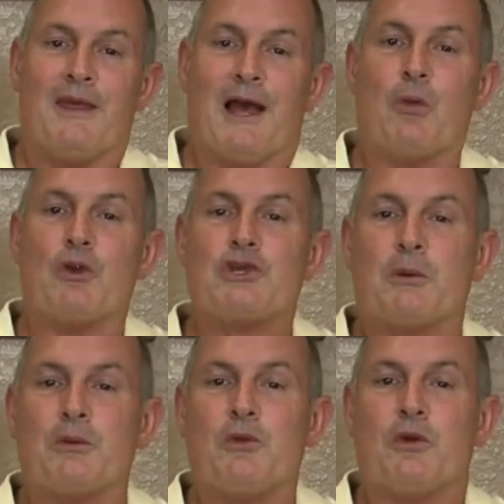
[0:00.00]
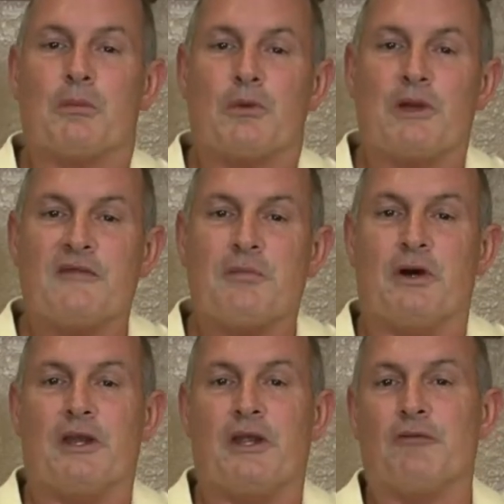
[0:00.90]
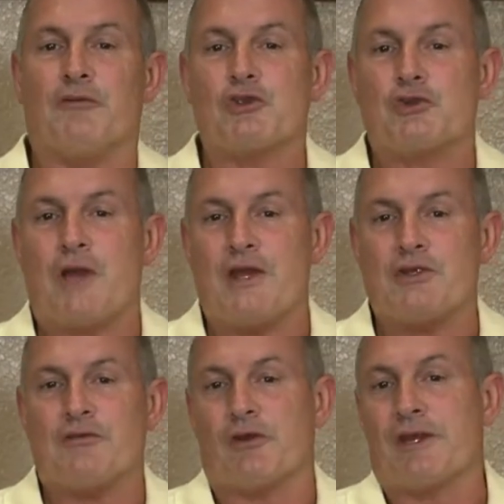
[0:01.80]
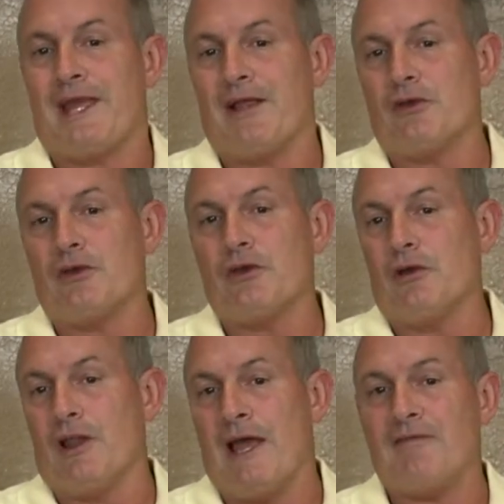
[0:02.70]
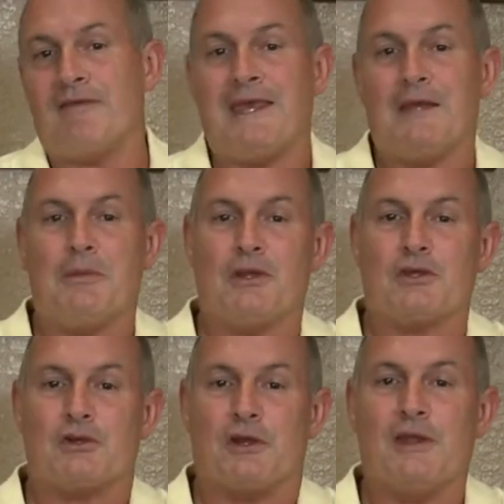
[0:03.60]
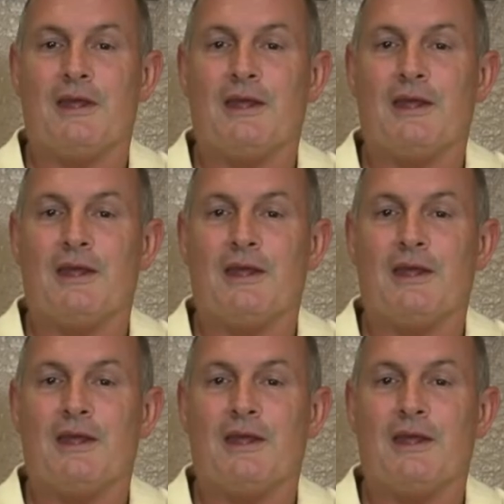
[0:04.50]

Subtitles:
I want to share with you a brief but helpful strategy for calendaring your life and ministry,